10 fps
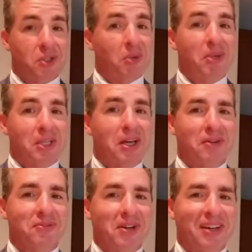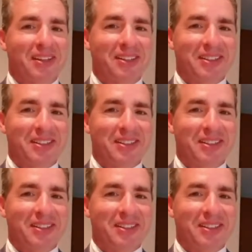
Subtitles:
It's gonna be a lot of fun.